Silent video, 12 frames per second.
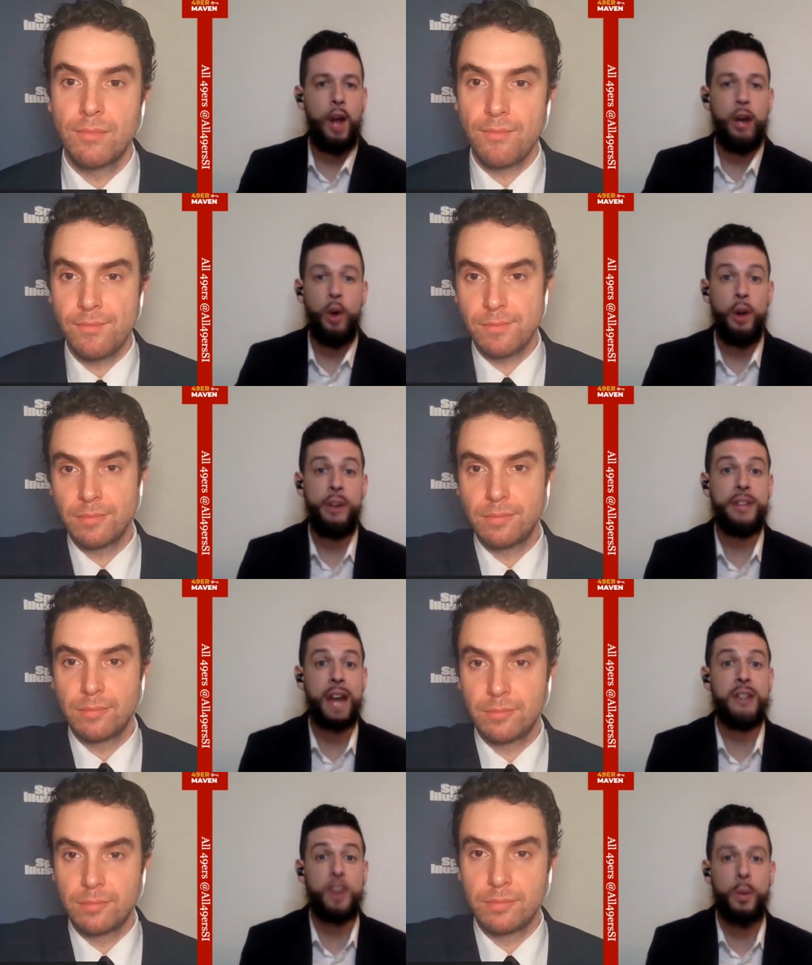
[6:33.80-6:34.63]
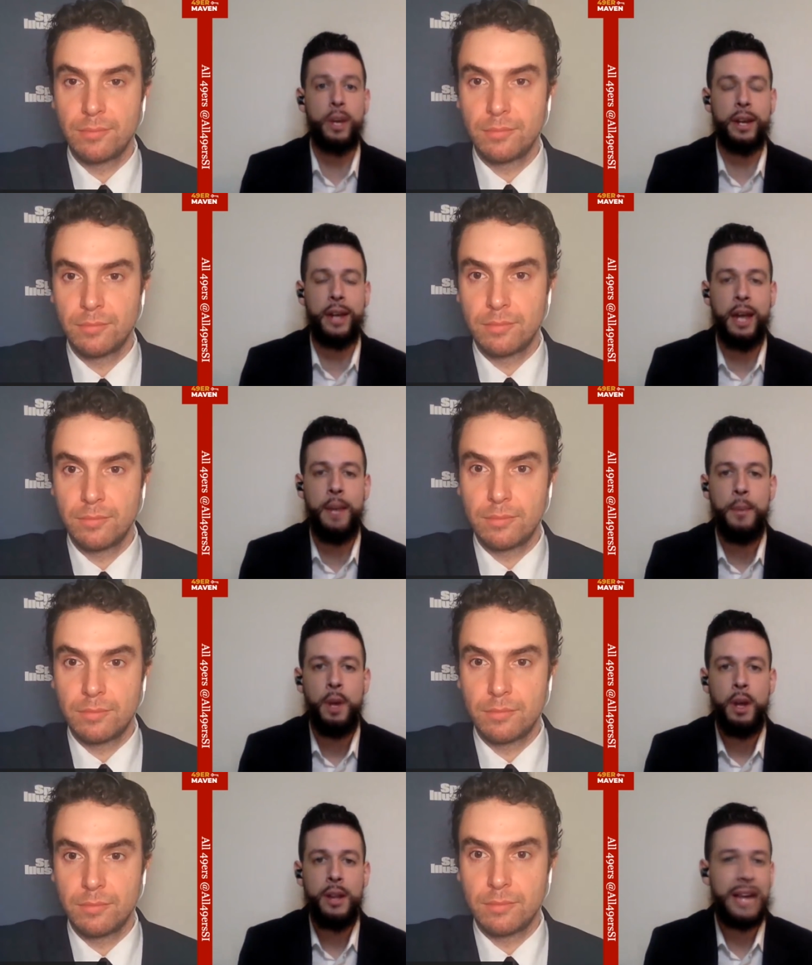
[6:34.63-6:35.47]
Speaker 1: and all these guys that we can keep,
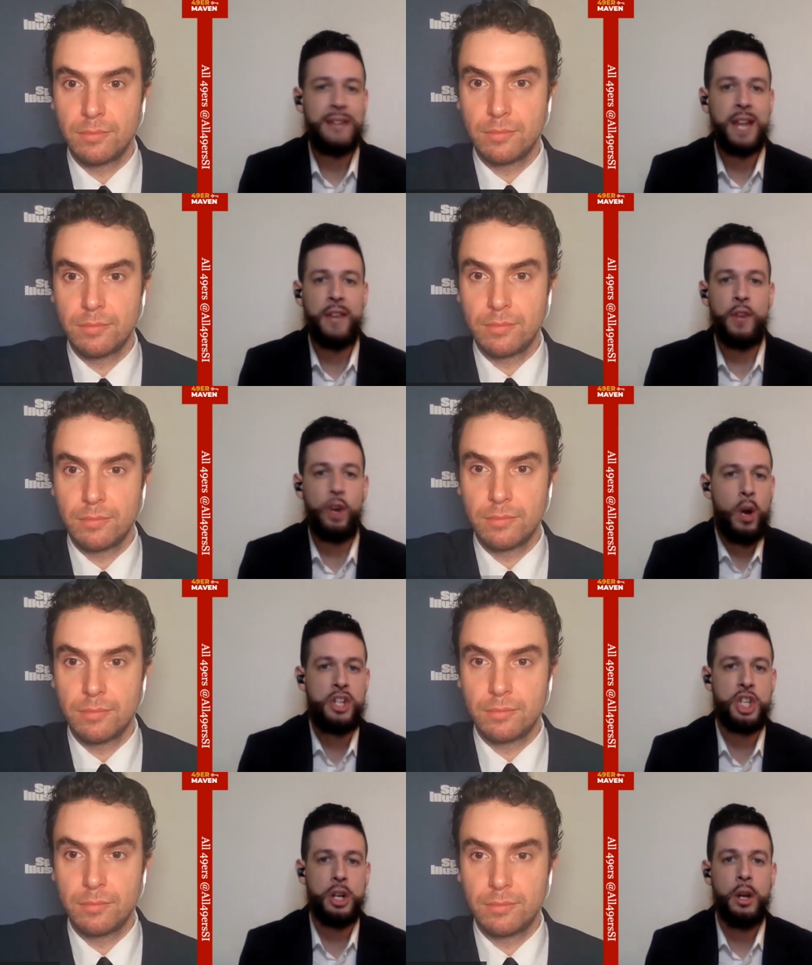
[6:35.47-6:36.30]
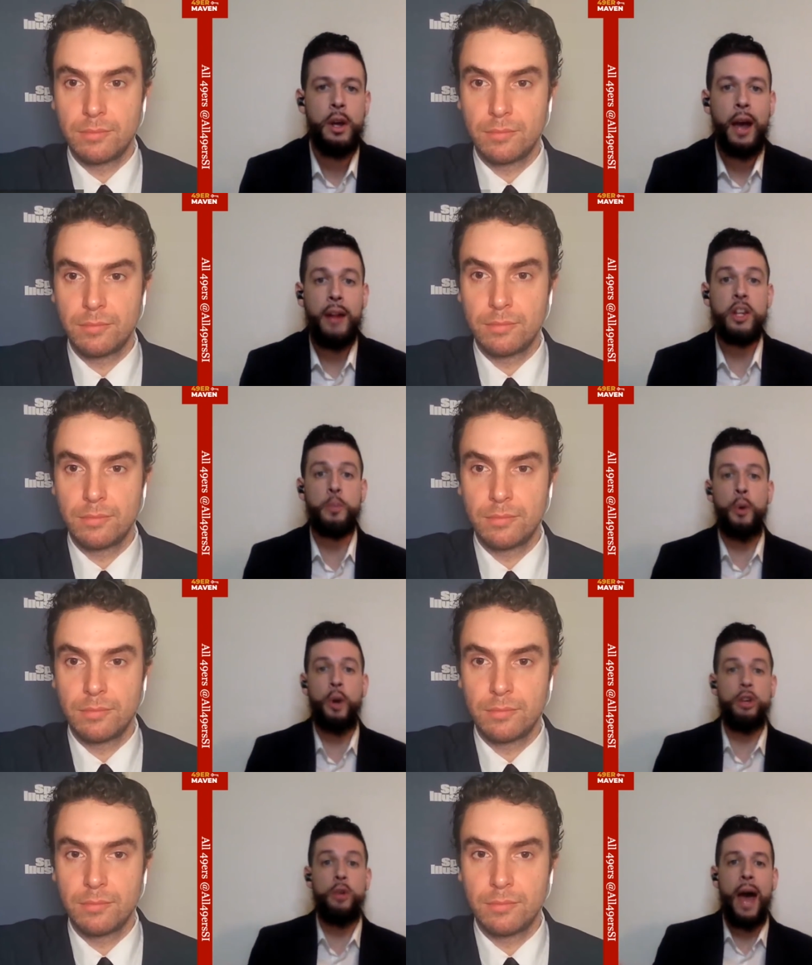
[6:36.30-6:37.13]
that's not even a question at this
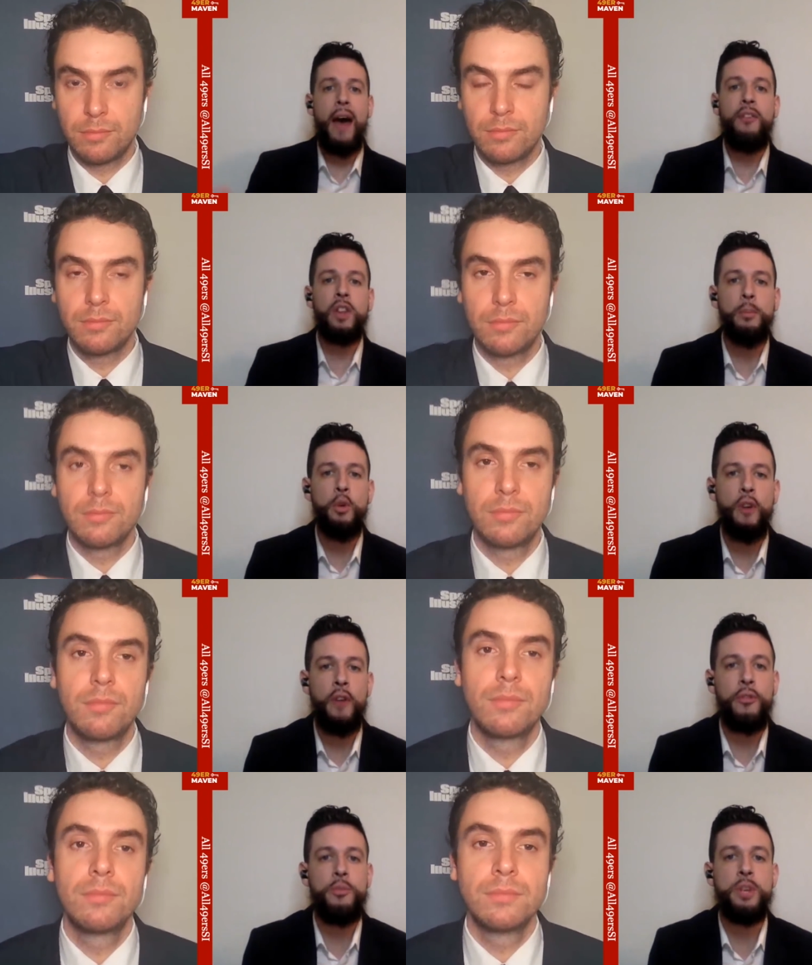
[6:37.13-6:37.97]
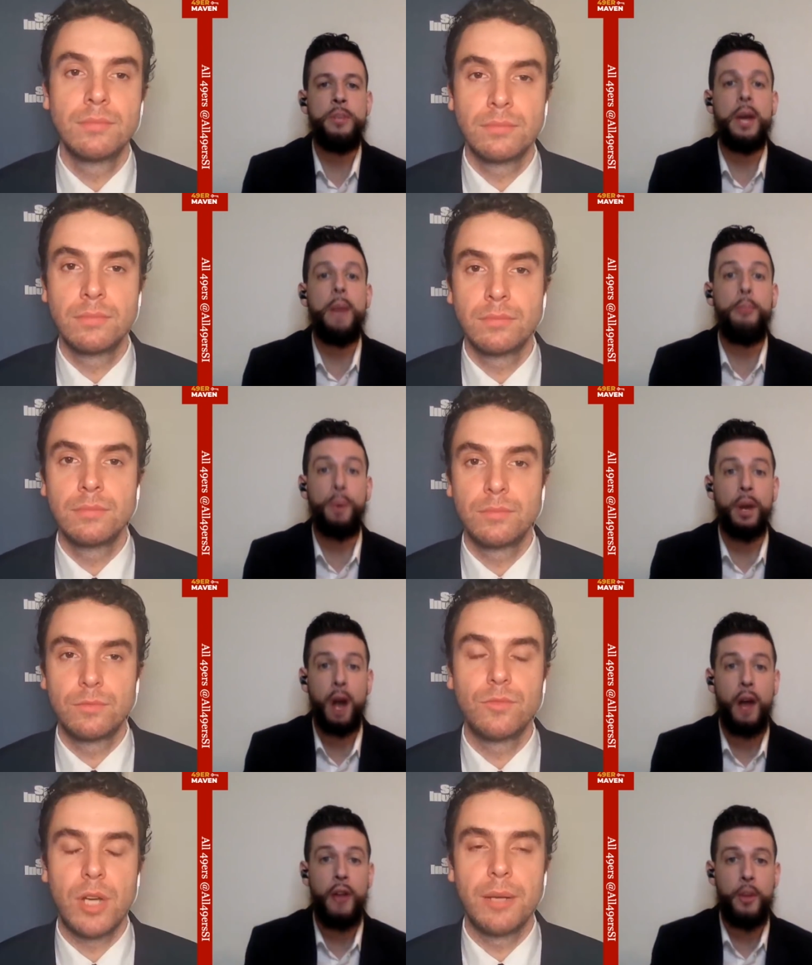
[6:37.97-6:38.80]
point. You have to move on from Jimmy and
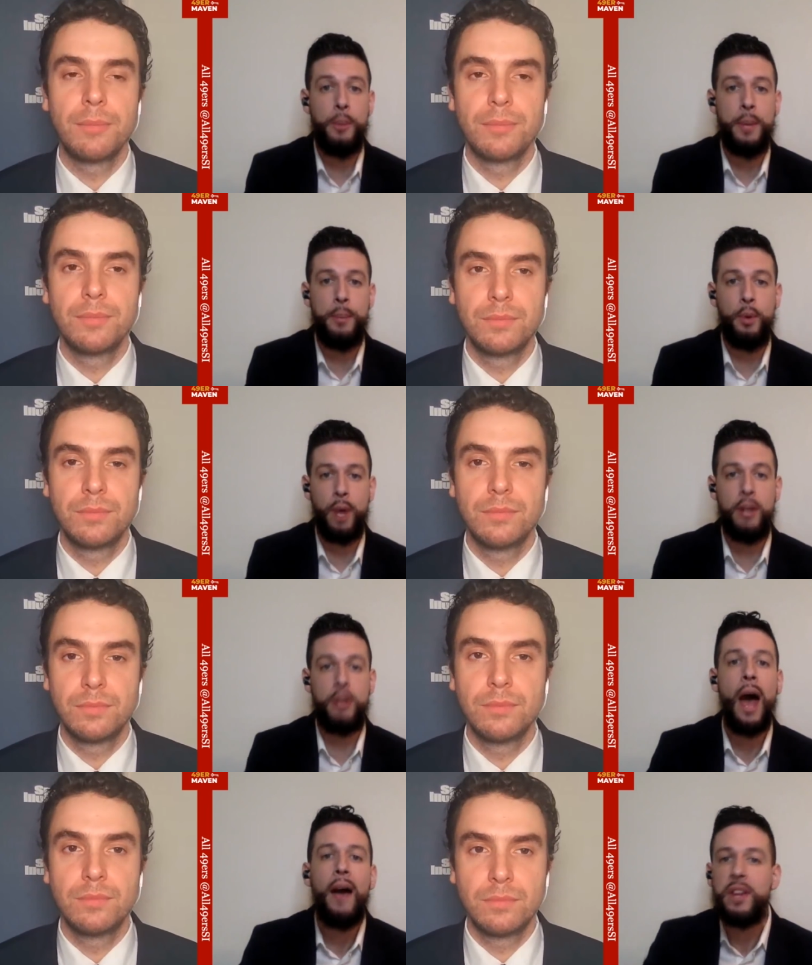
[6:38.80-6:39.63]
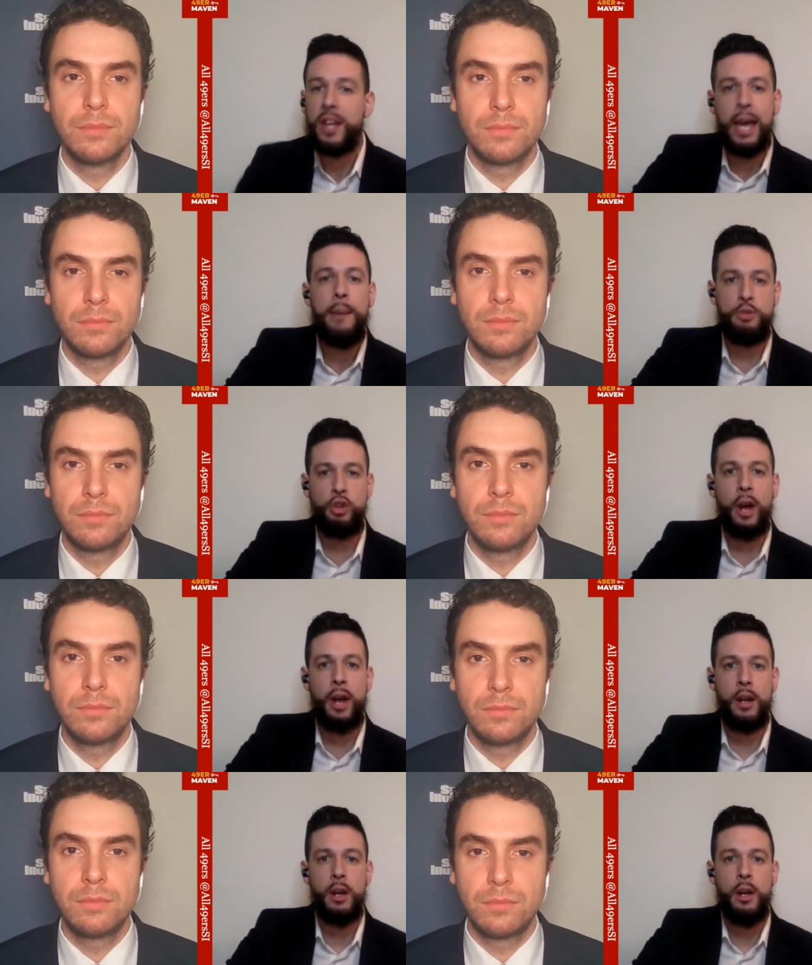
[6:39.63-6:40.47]
bring other people in. You have to keep
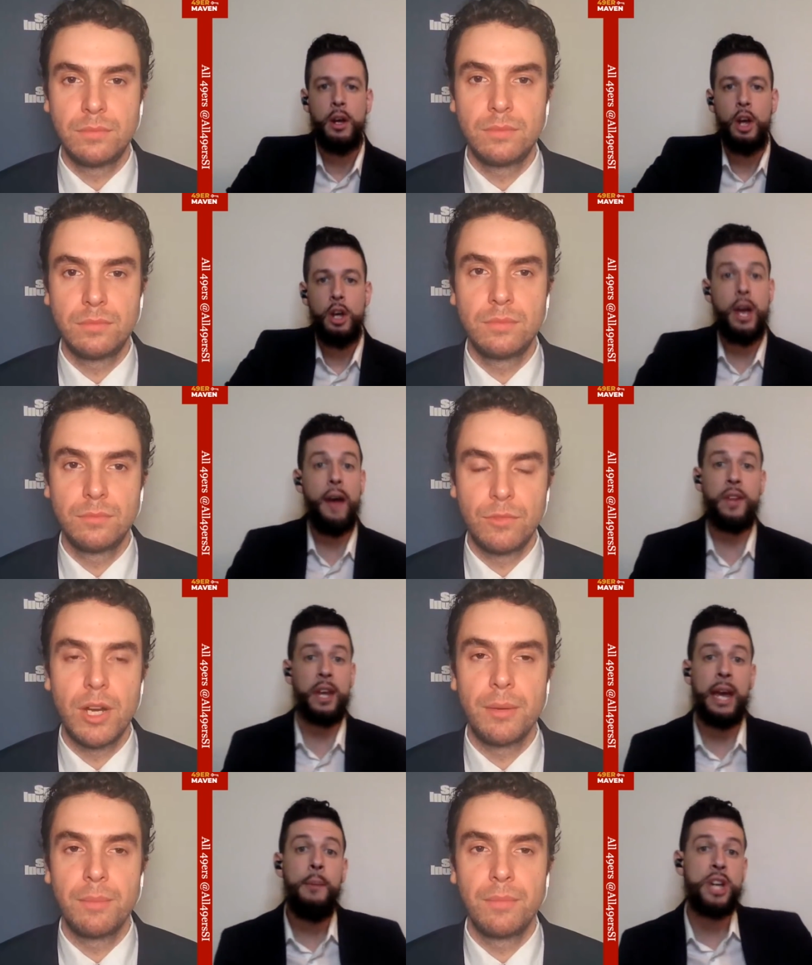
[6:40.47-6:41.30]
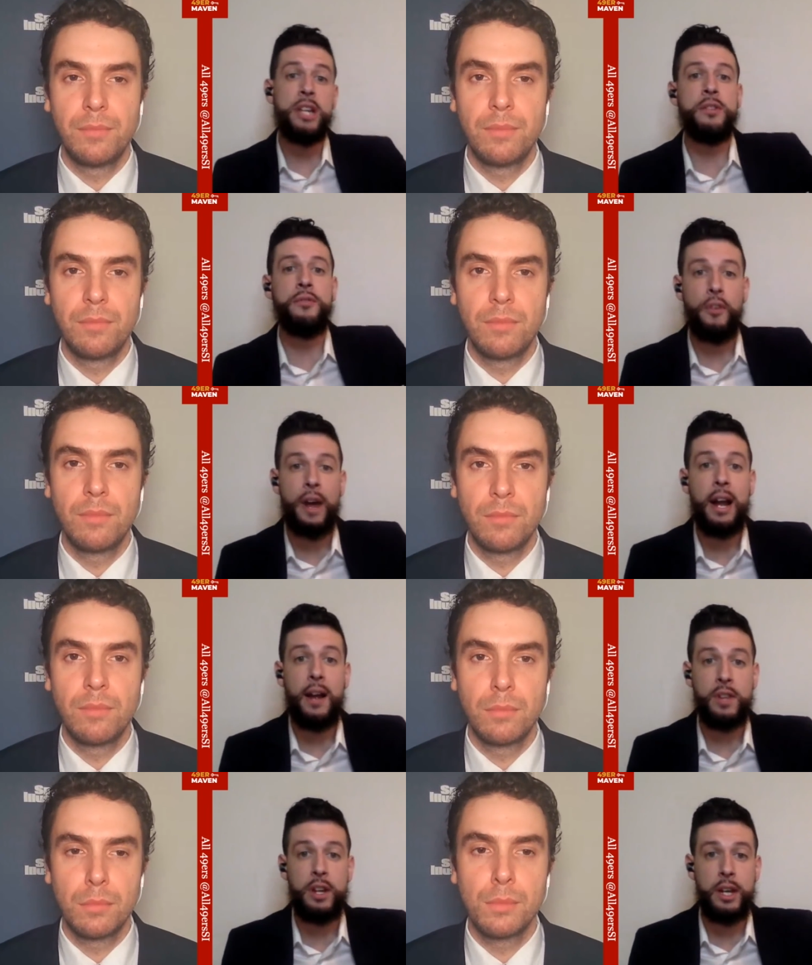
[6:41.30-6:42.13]
Trent. You have to keep Jason Verrett
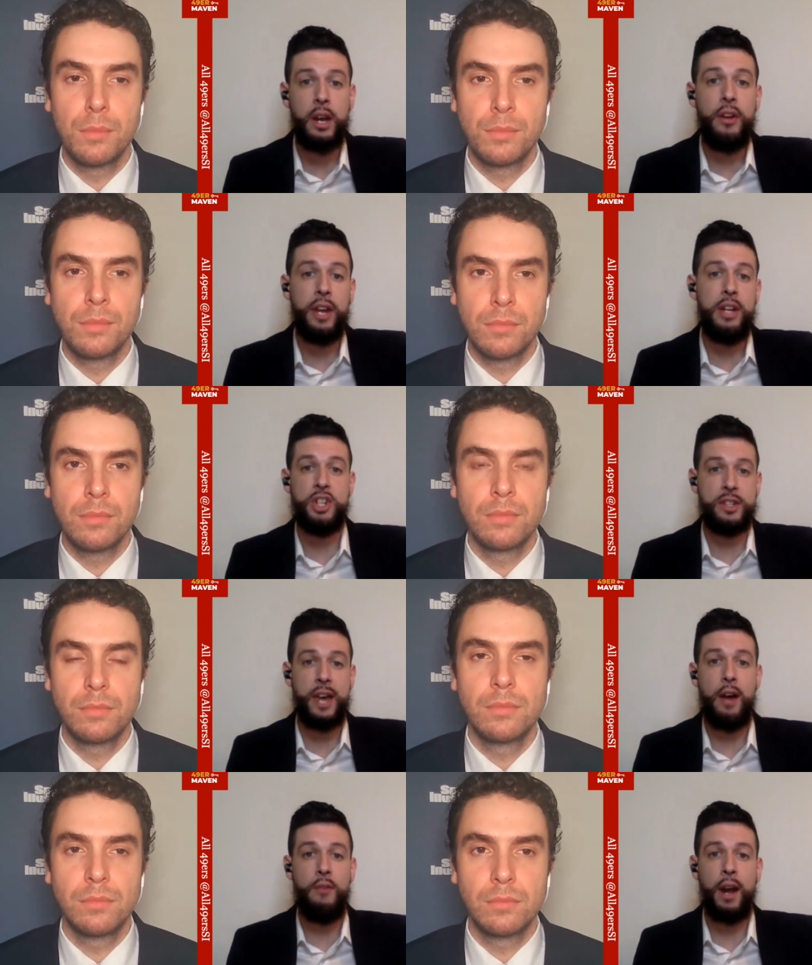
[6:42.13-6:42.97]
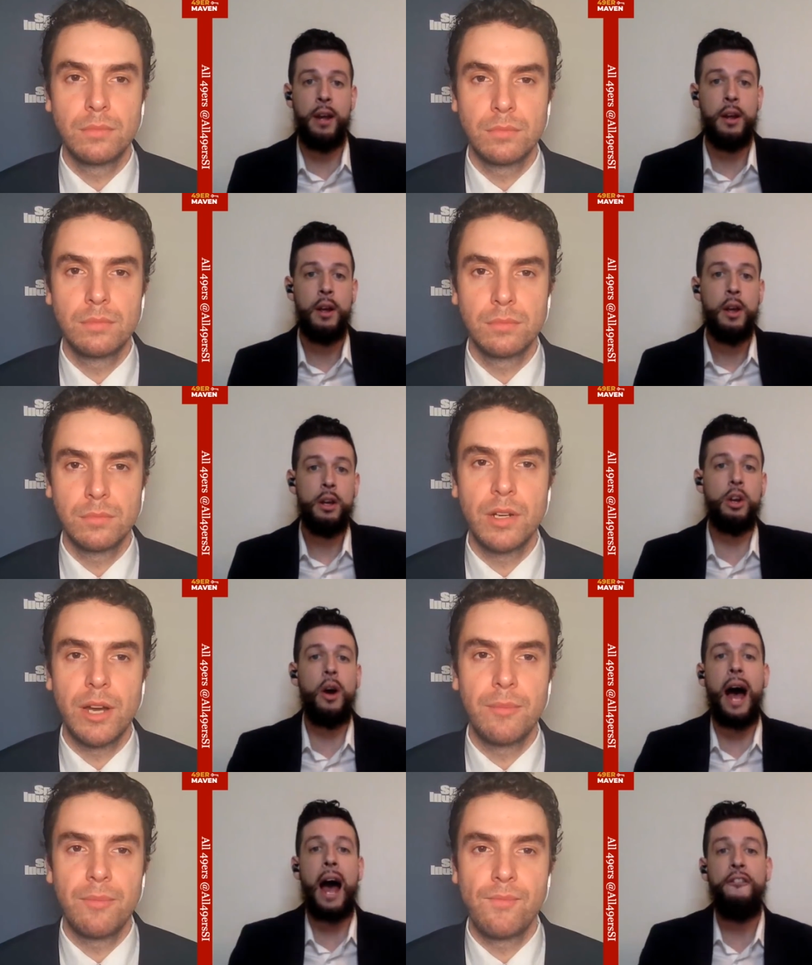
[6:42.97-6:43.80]
after the year that he just had, right? You know, I